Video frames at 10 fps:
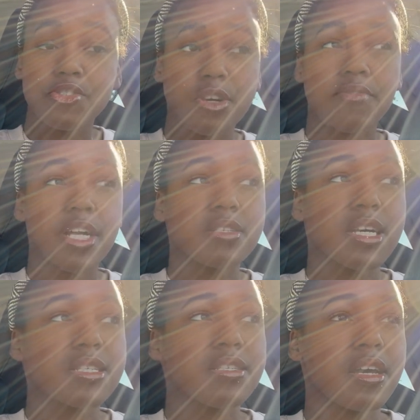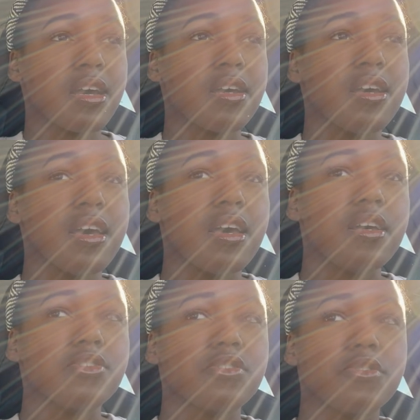during Valentine's Day.
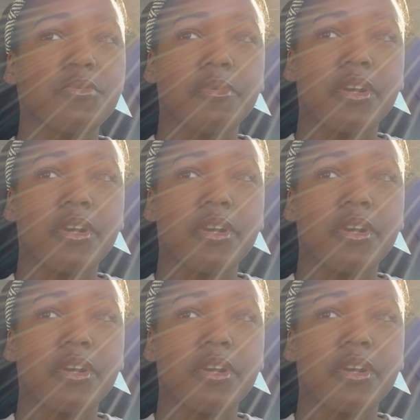It's super